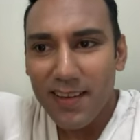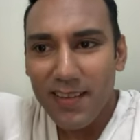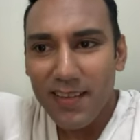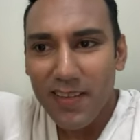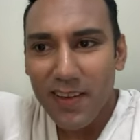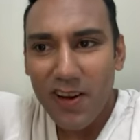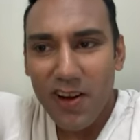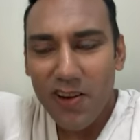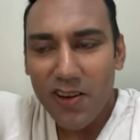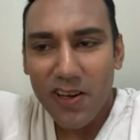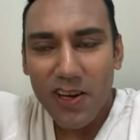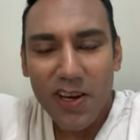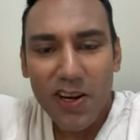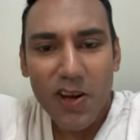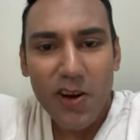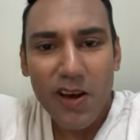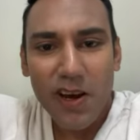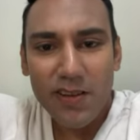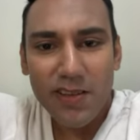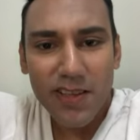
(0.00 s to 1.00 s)
They're not going to
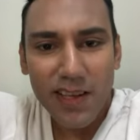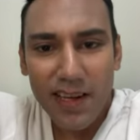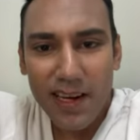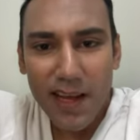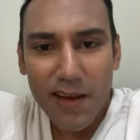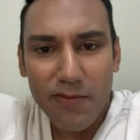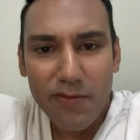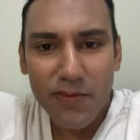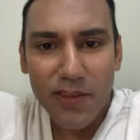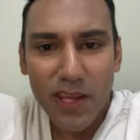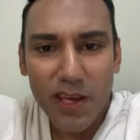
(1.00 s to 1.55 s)
know how to love